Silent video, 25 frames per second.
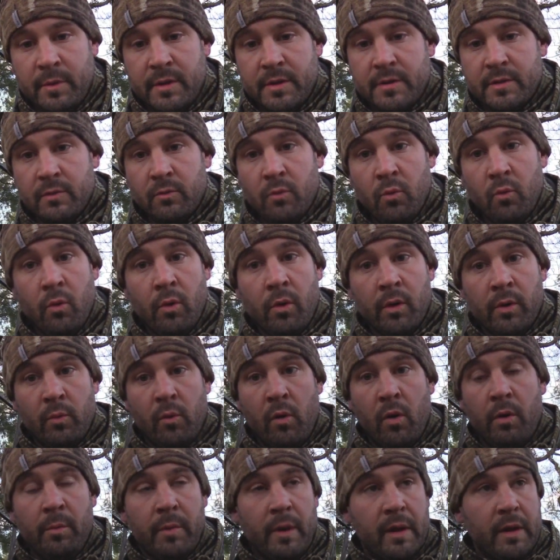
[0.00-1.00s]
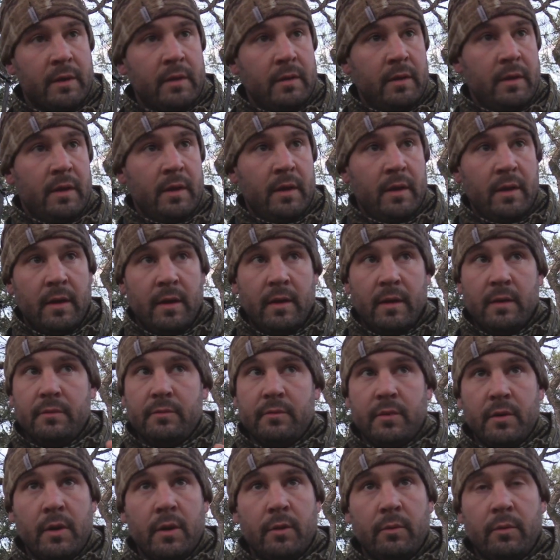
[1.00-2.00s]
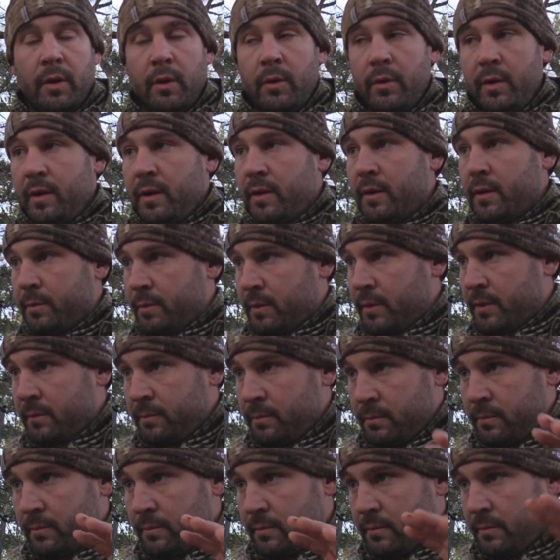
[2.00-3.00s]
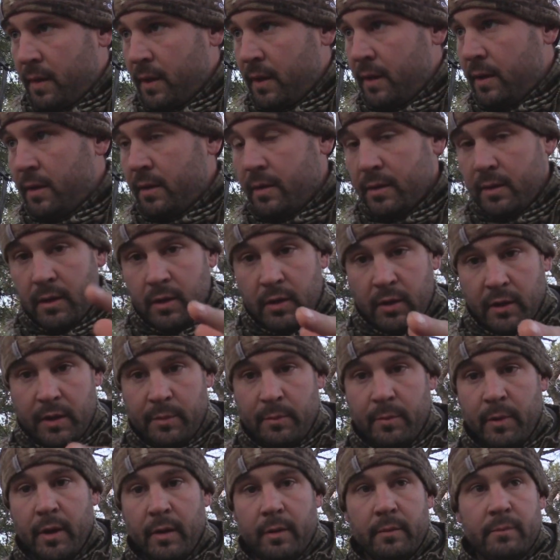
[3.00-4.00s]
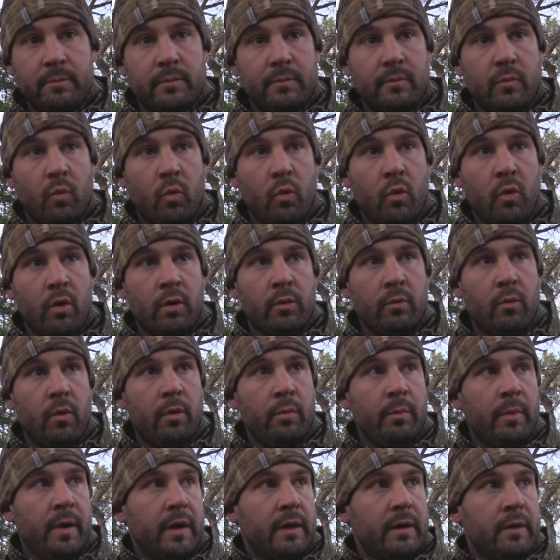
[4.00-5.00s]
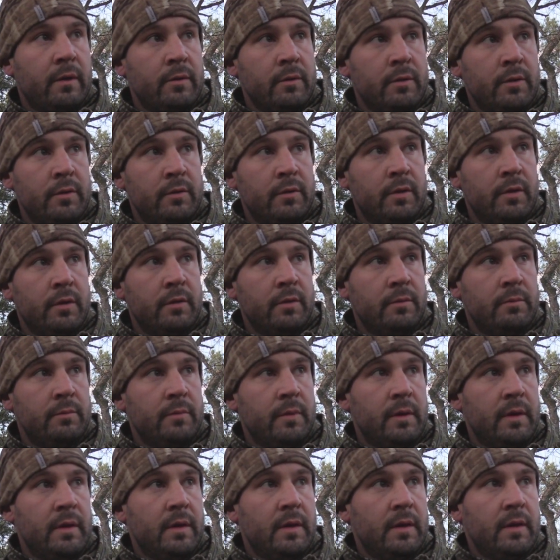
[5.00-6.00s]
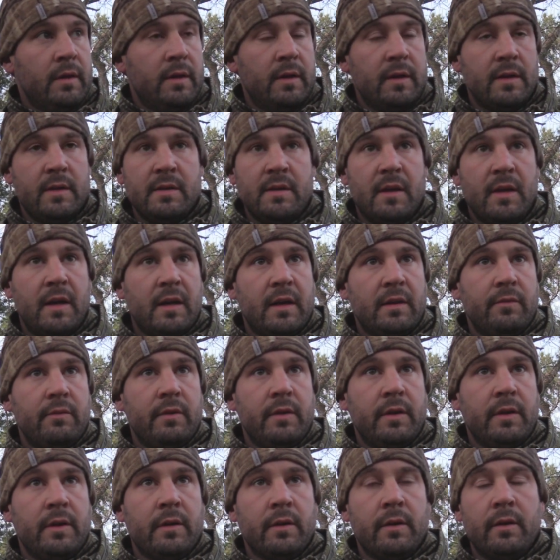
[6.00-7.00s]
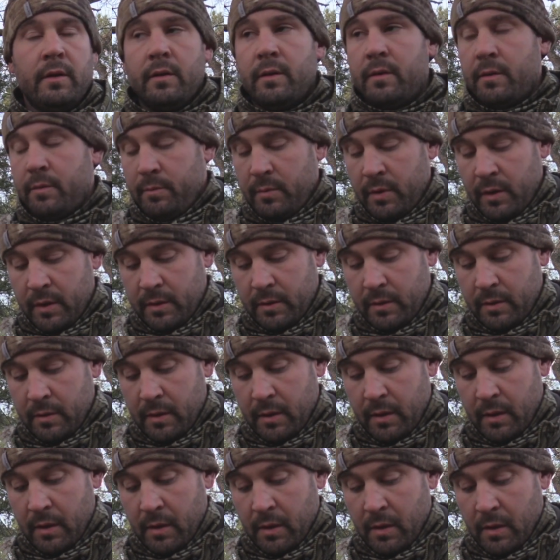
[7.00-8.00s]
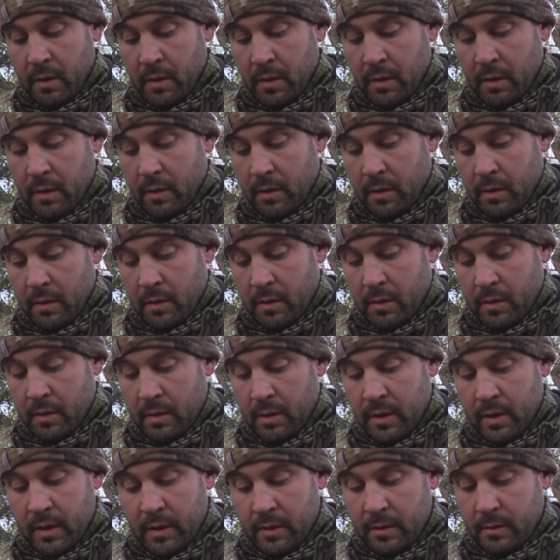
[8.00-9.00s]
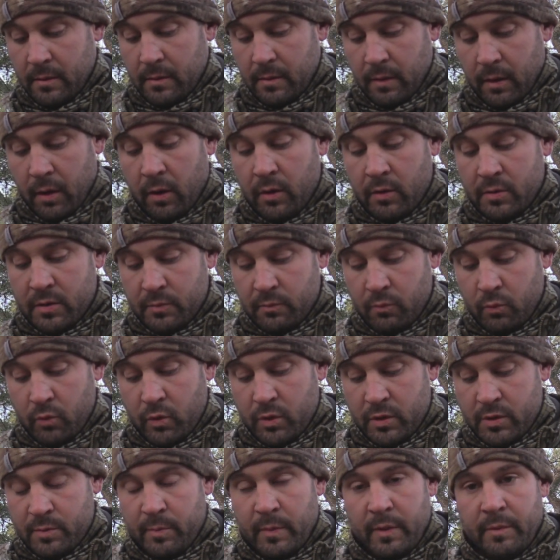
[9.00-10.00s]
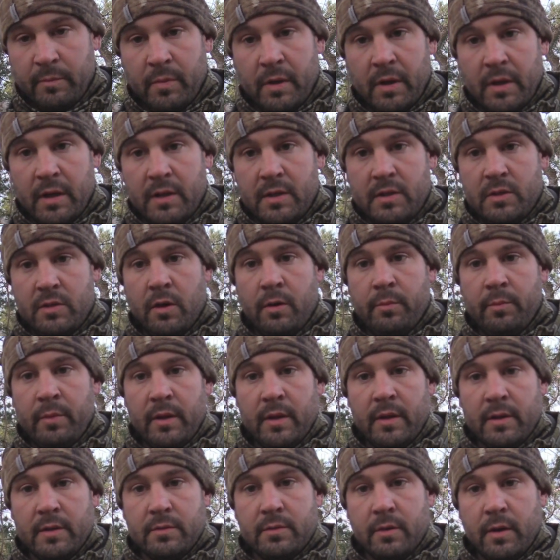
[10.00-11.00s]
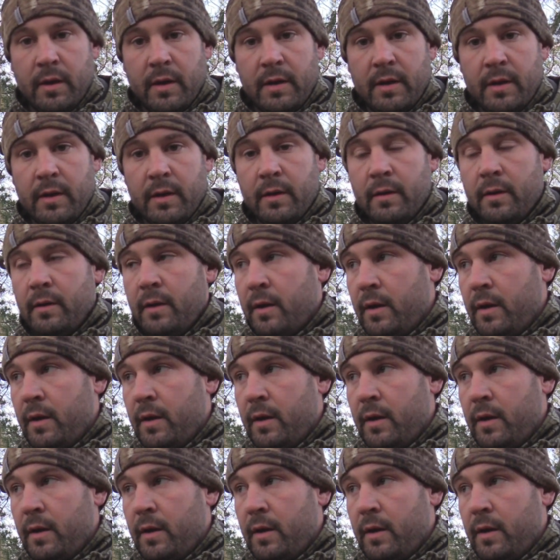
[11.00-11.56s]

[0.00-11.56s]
Mr. Warren Womack. If you don't know him, then look him up, Warren Womack on YouTube. He's a heck of a deer hunter, but an awesome woodsman. But he showed me this right here.